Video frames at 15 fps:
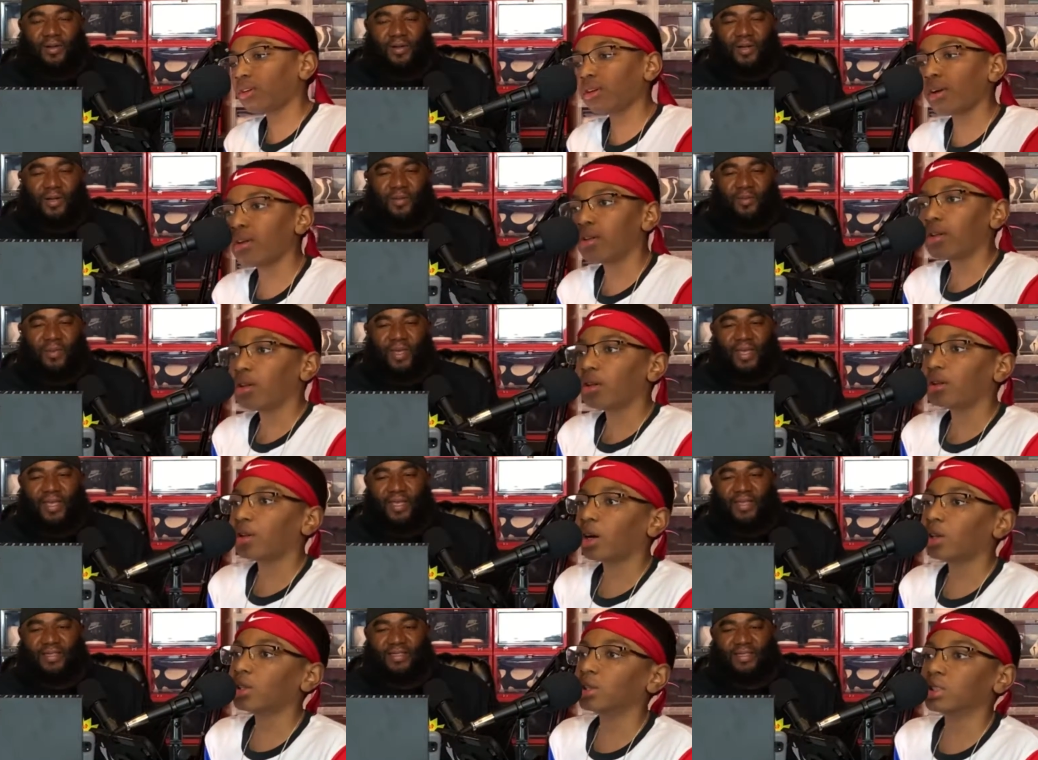Speaker 1: Amazing.
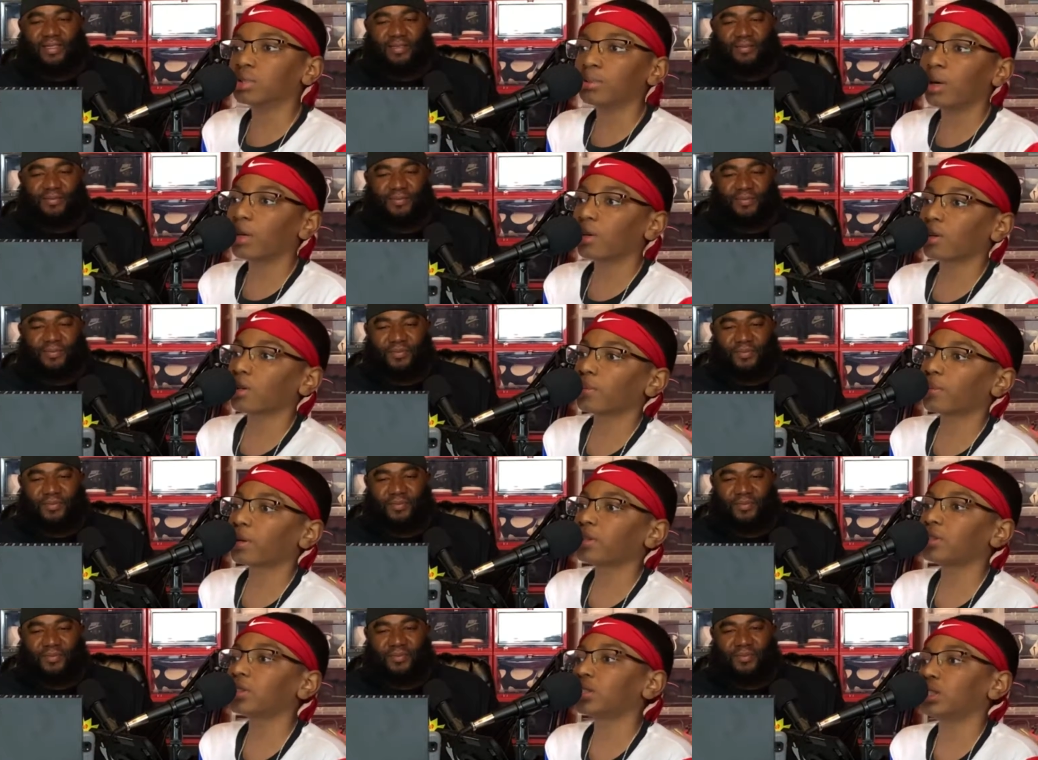That looks better in
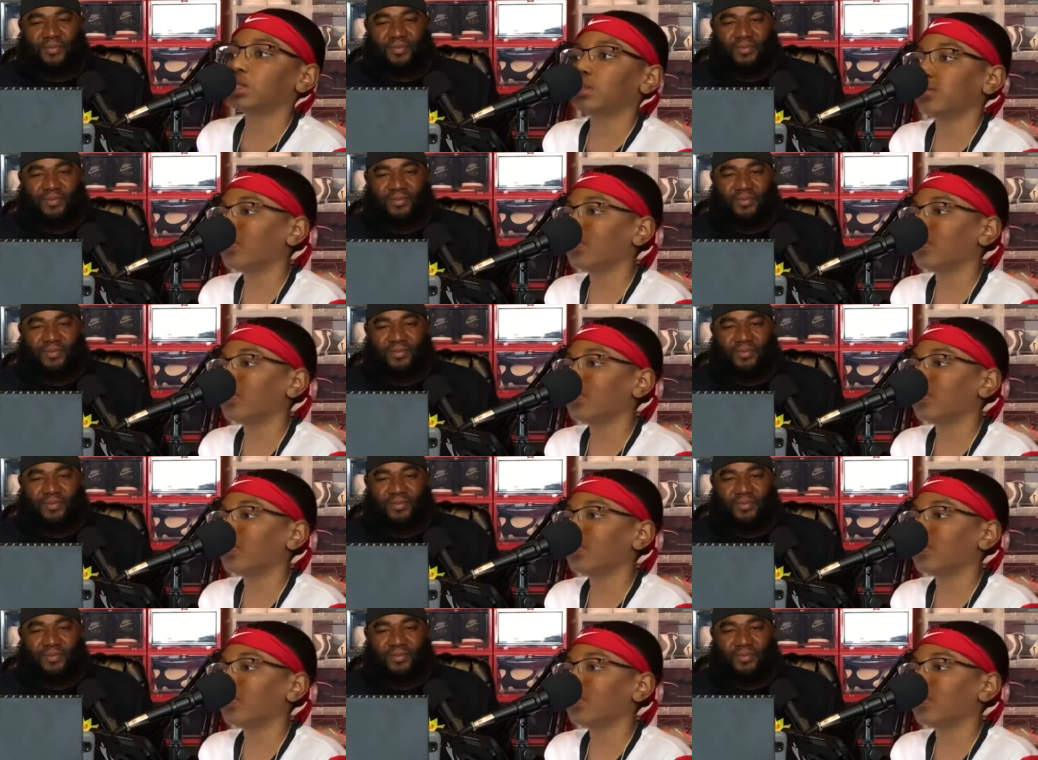person.